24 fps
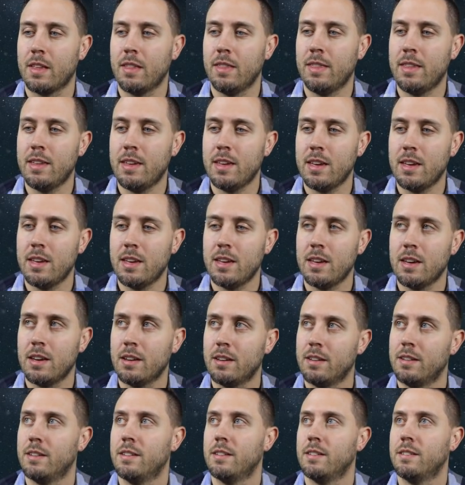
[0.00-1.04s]
The
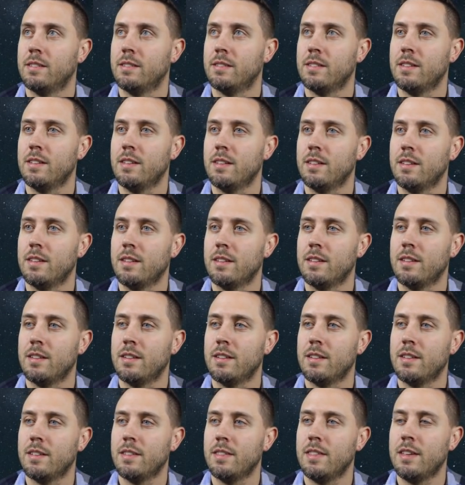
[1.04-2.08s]

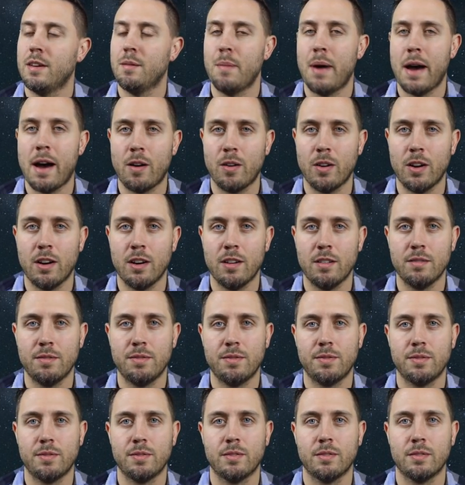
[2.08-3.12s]
amount of
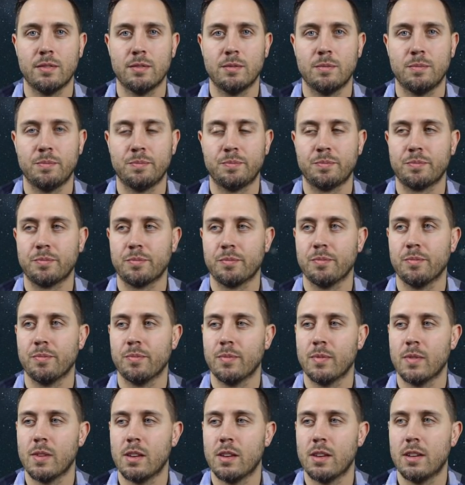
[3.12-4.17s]

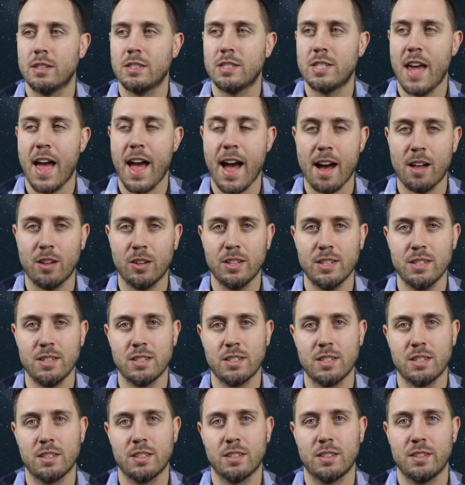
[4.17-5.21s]
talent
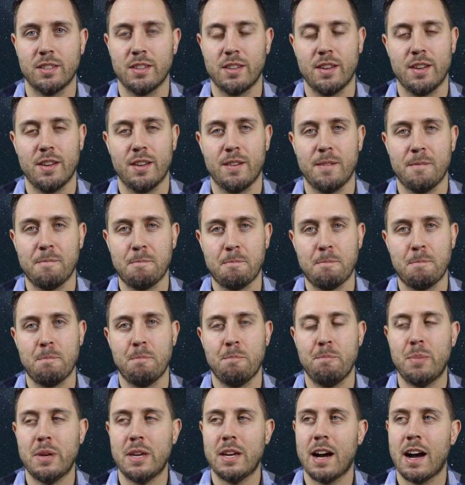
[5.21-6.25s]

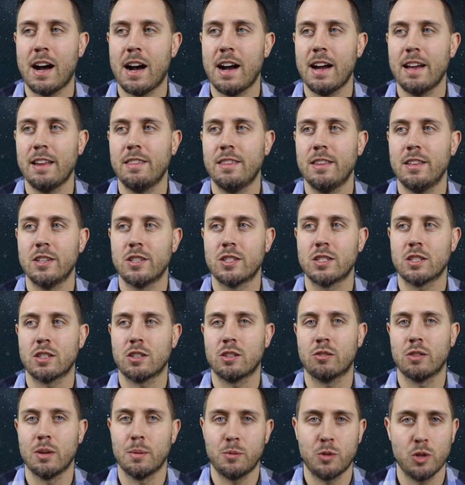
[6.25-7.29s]
behind this
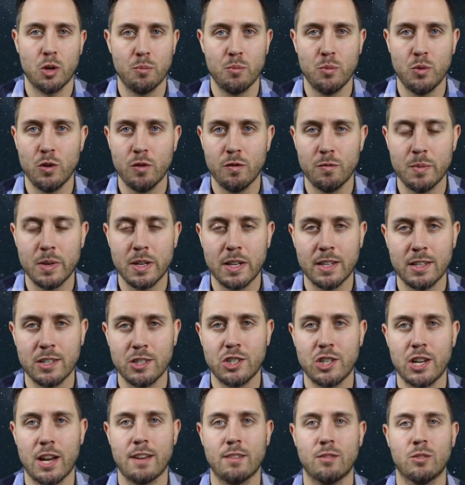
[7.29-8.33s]
crypto movement in
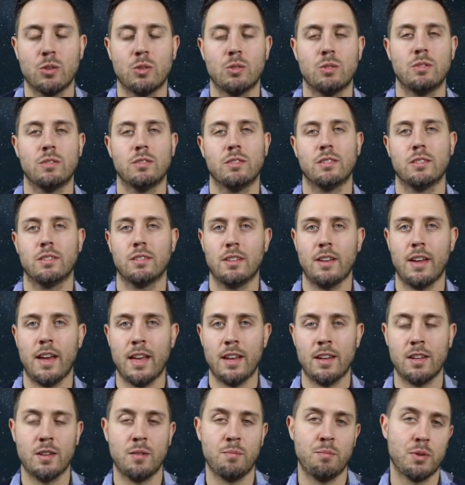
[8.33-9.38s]
general,
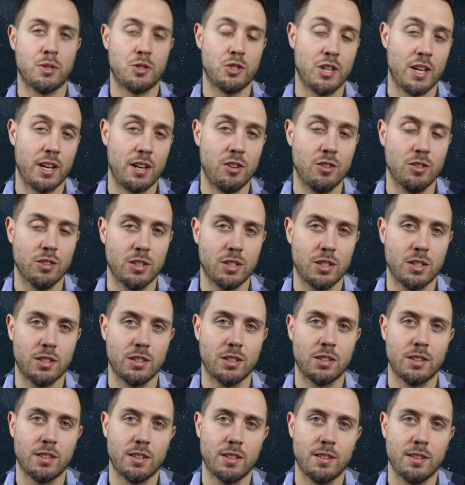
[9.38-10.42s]
and in particular
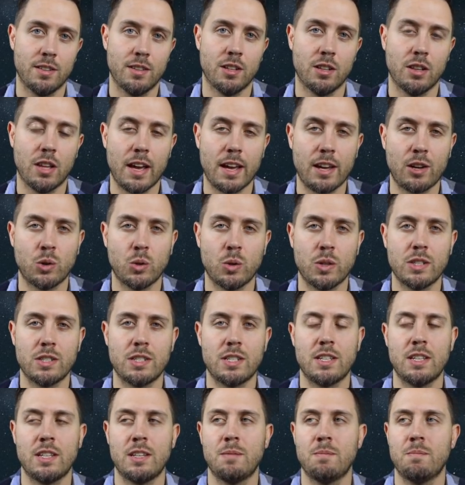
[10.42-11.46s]
the Litecoin
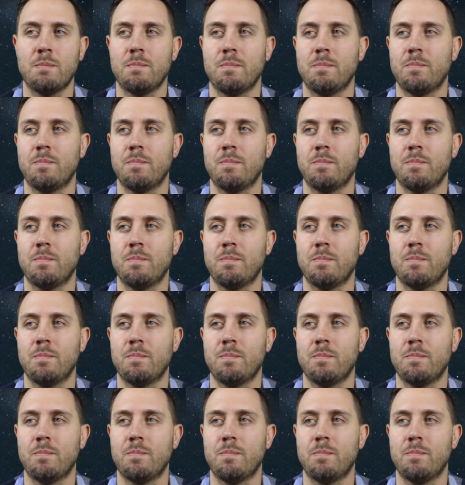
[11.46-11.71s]
team,